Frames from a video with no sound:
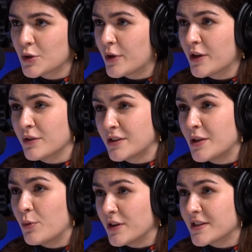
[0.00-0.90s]
So we cannot
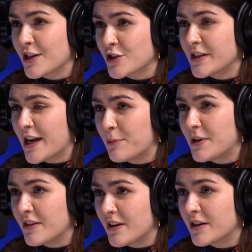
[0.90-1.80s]
see what is actually
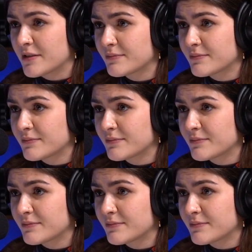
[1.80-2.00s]
happening there.